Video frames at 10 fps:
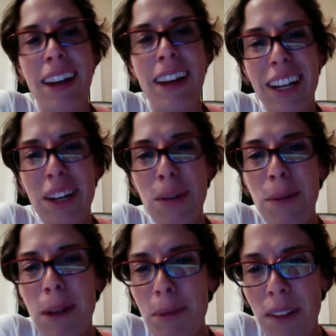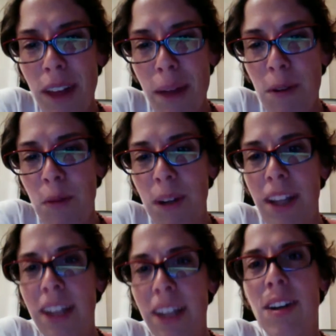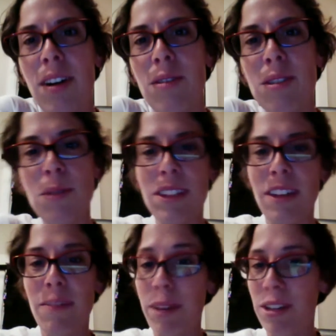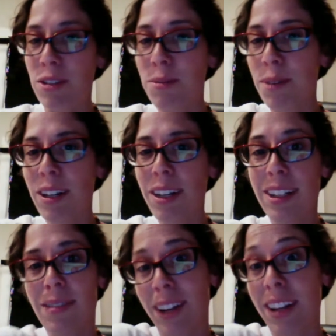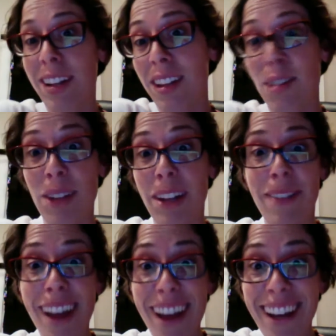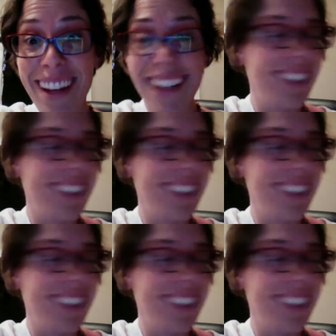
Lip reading: you know people are a lot more willing to host once they've been to a party, because frankly they're really fun.